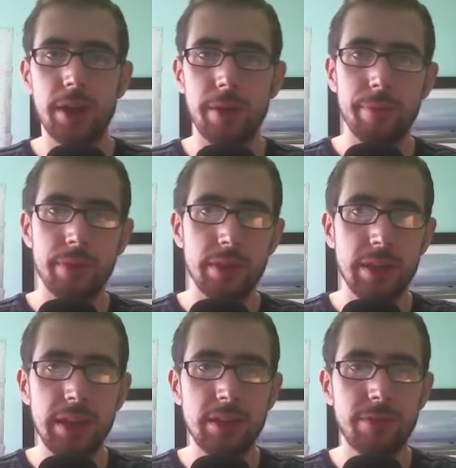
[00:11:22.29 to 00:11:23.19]

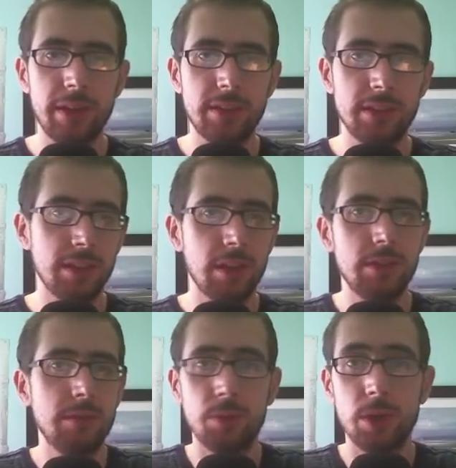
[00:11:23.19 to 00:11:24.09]
interfaces that
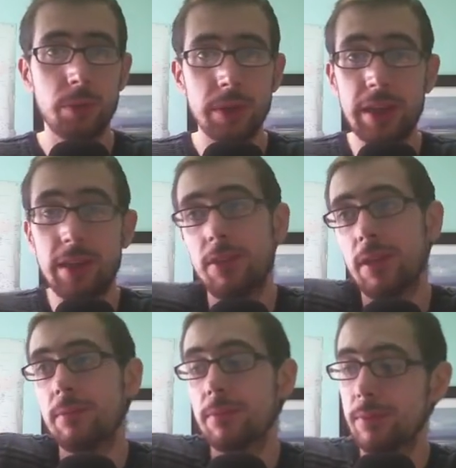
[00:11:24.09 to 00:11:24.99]
don't seem to work with any
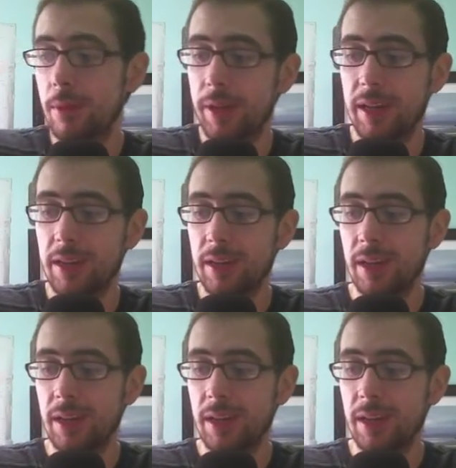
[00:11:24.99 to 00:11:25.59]
theme, no matter